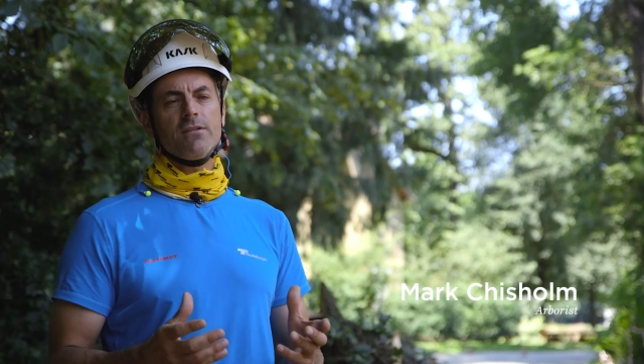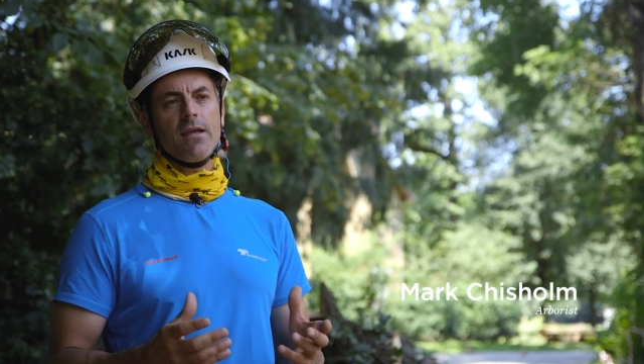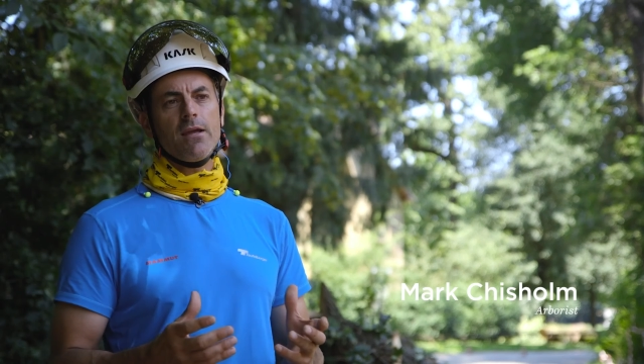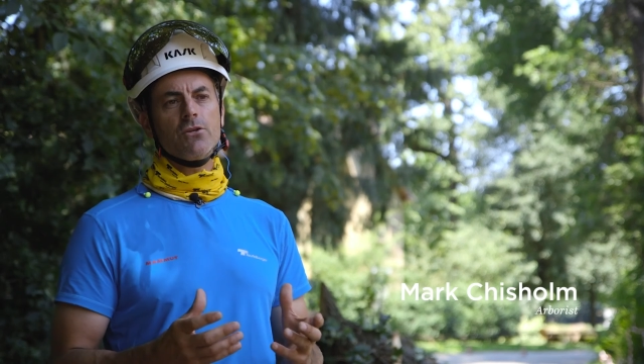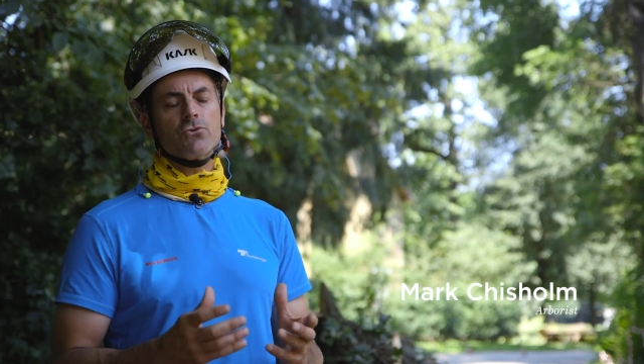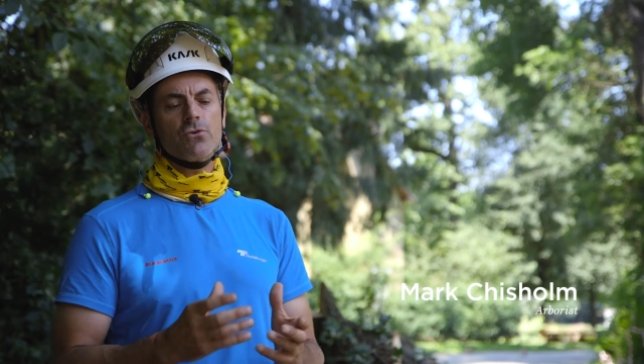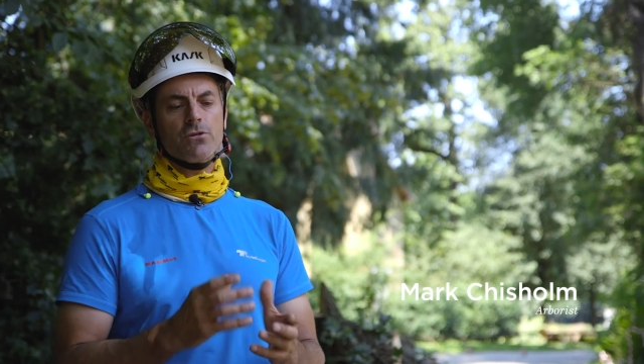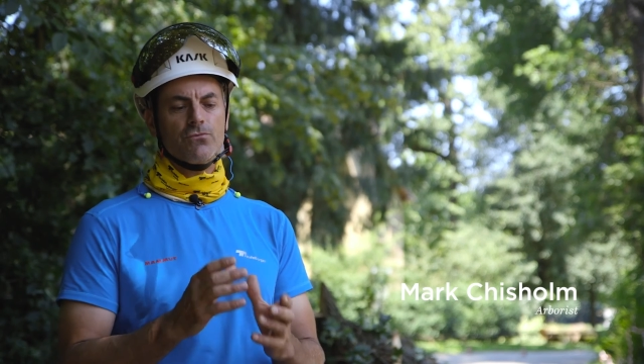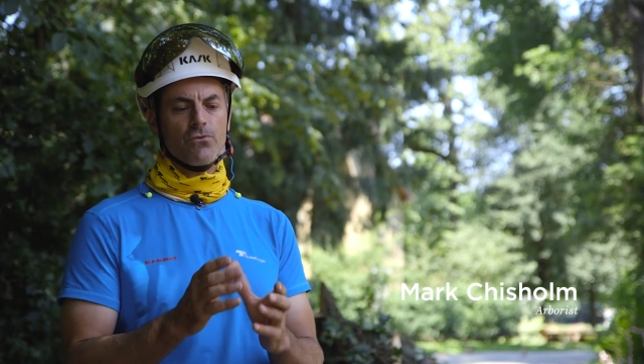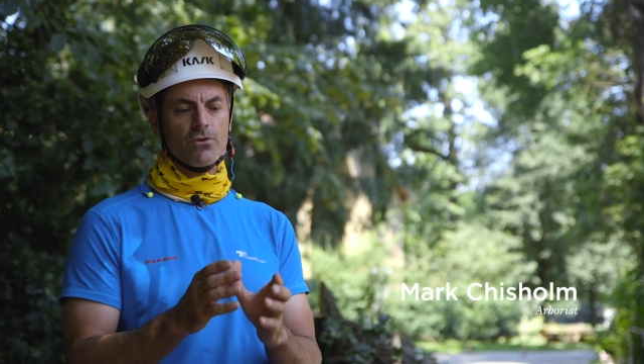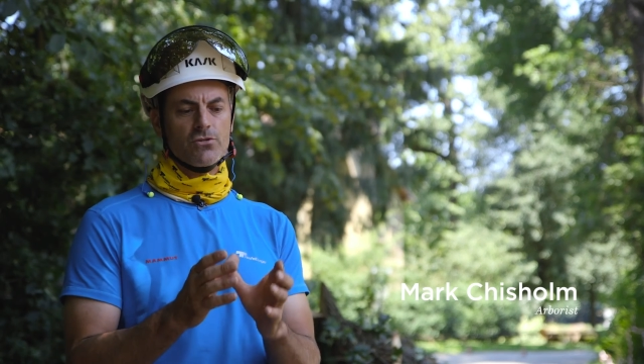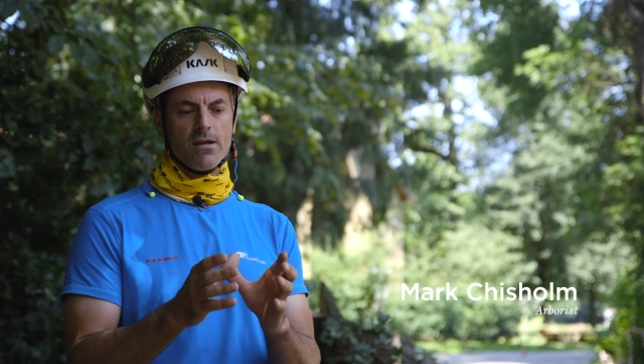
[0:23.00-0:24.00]
dangerous.
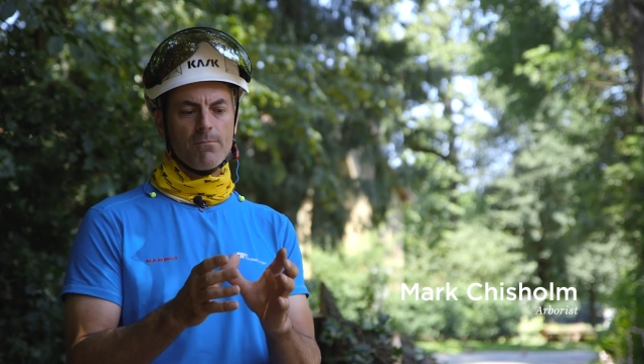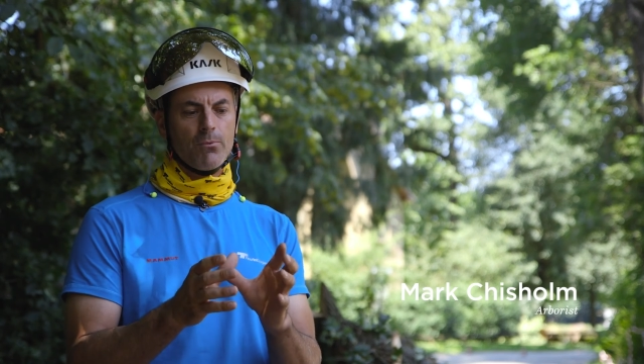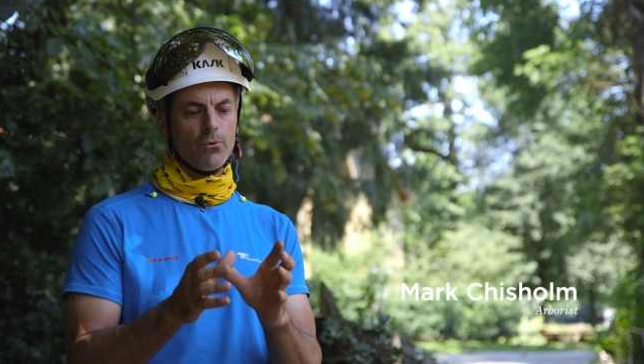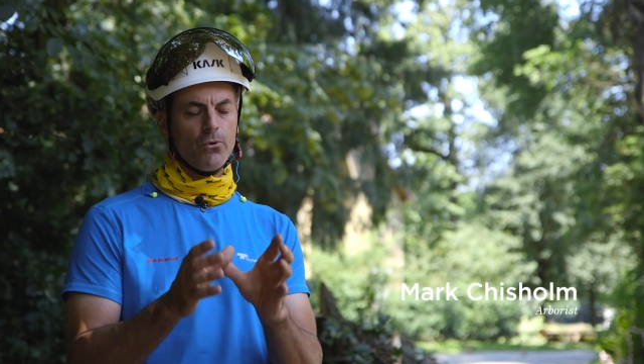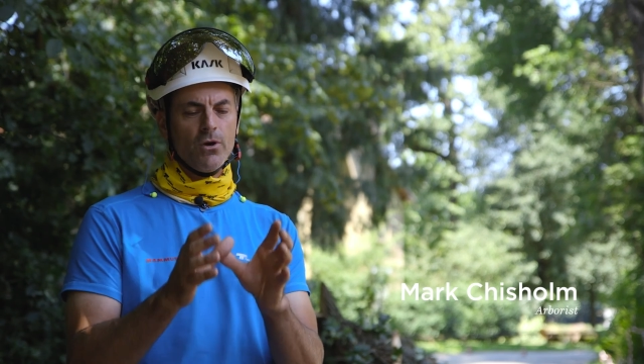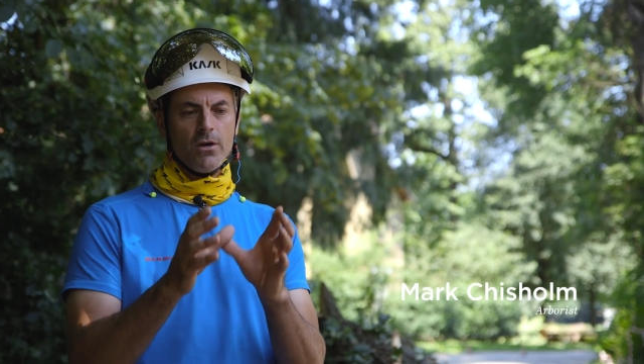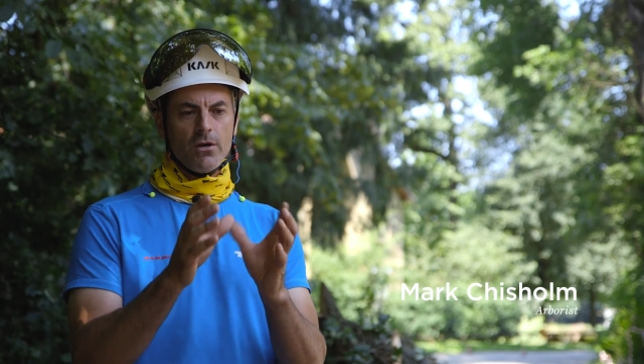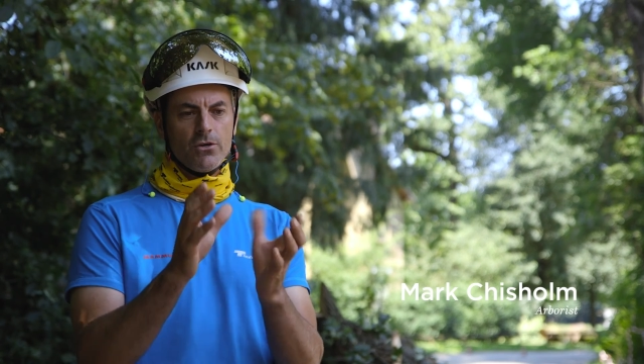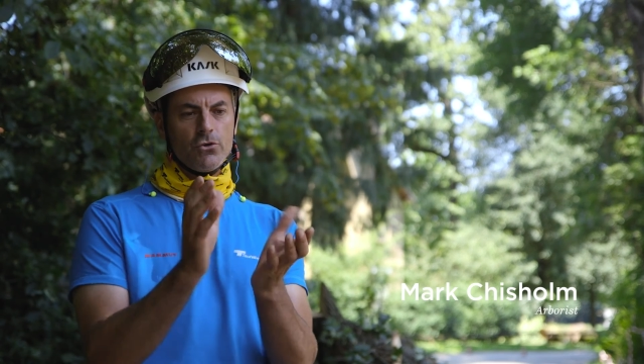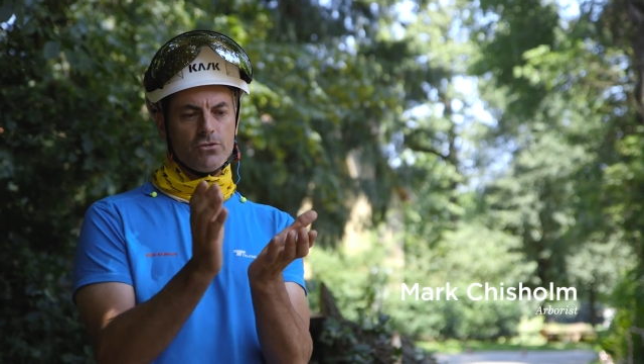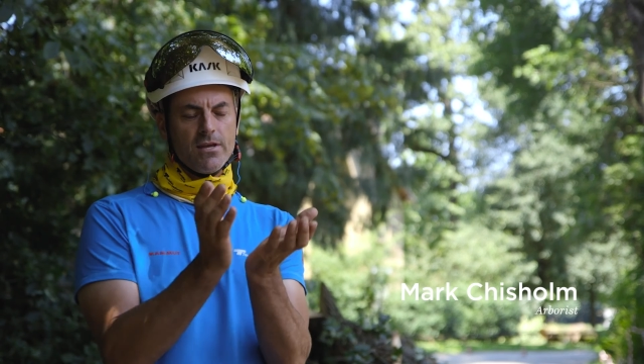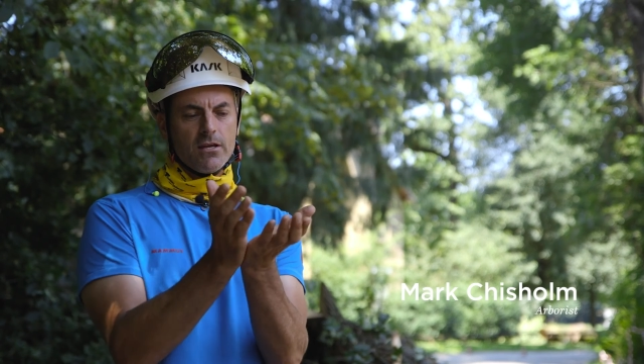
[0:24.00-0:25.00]
For example,
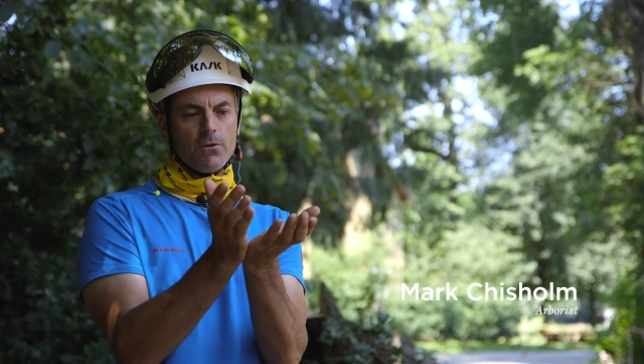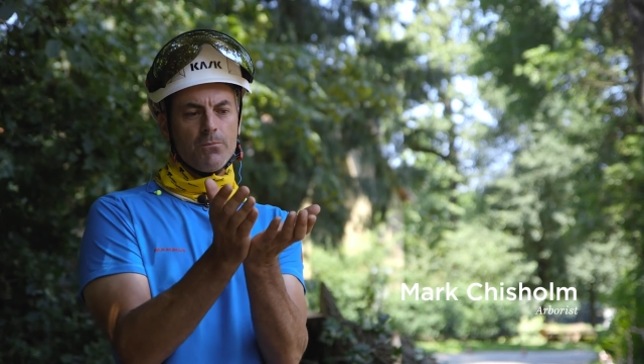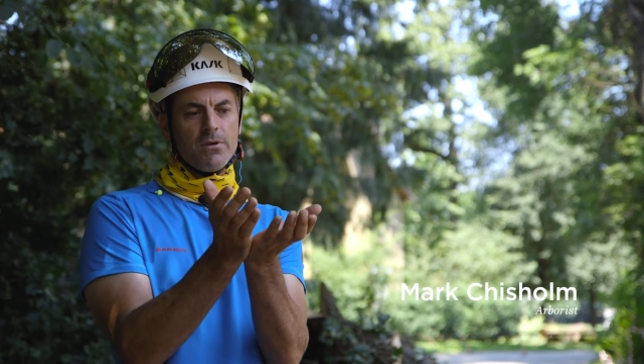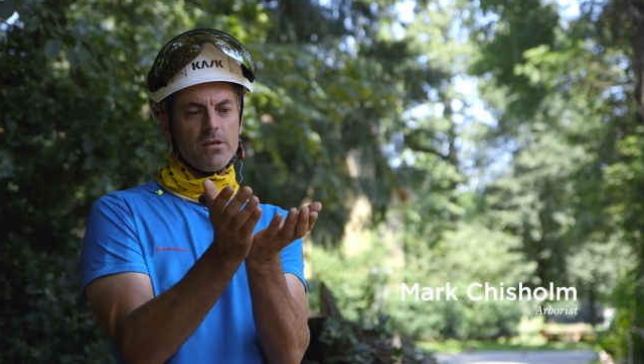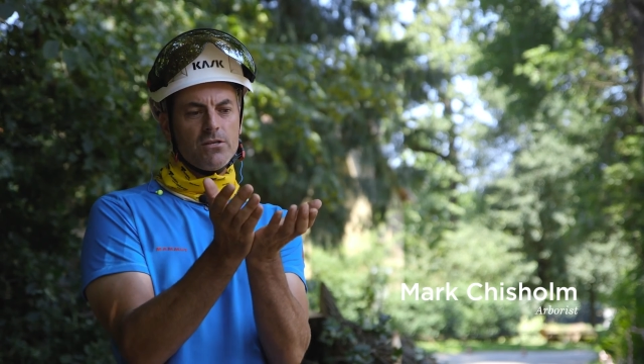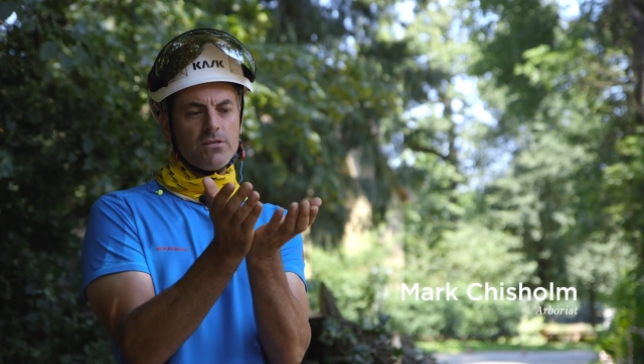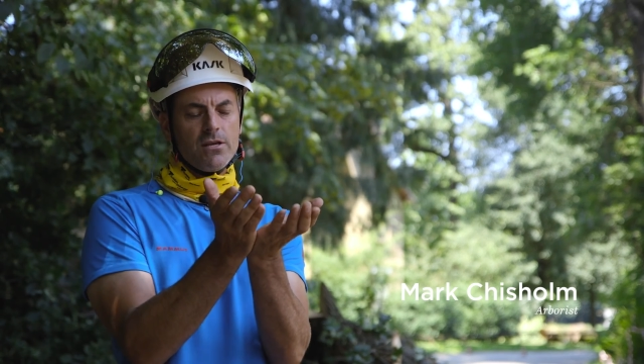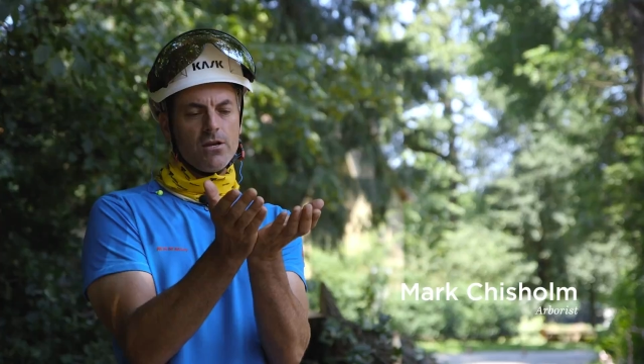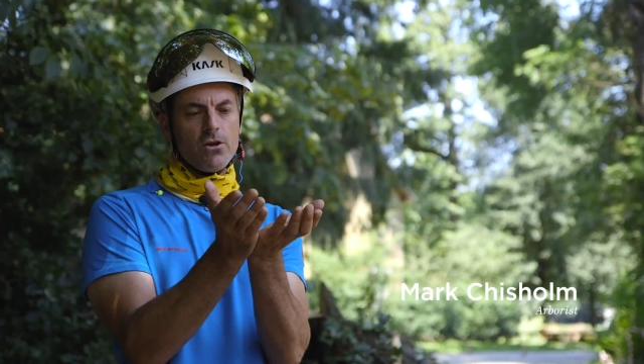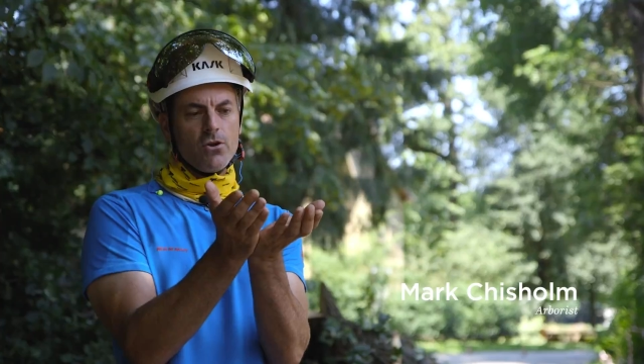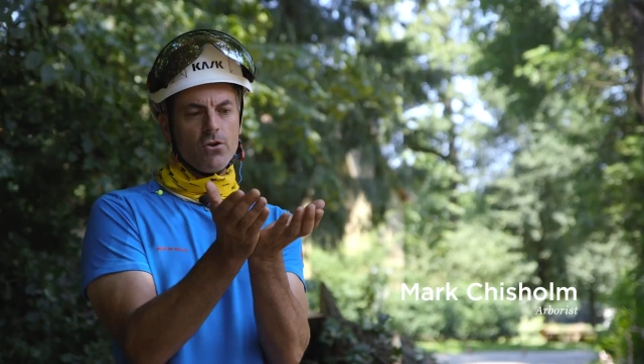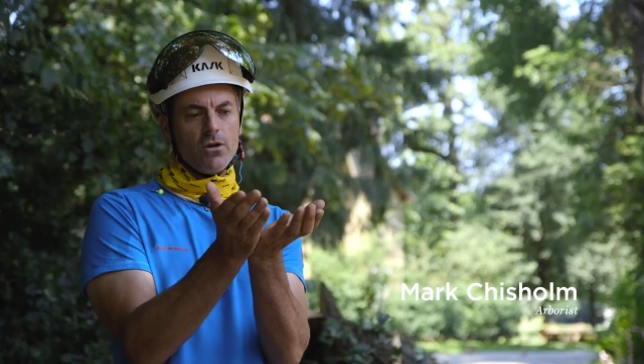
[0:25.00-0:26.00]
you take a piece
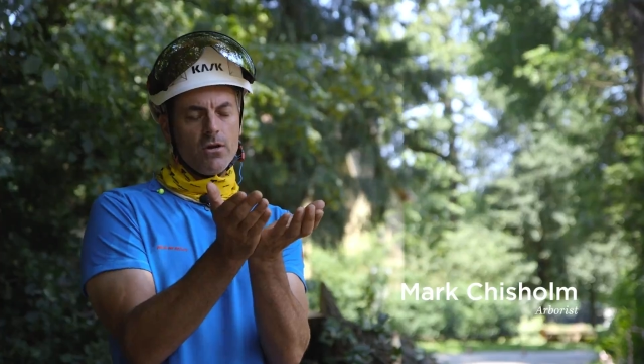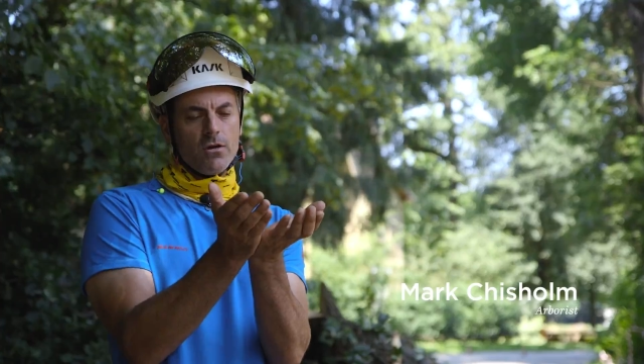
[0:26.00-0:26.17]
here,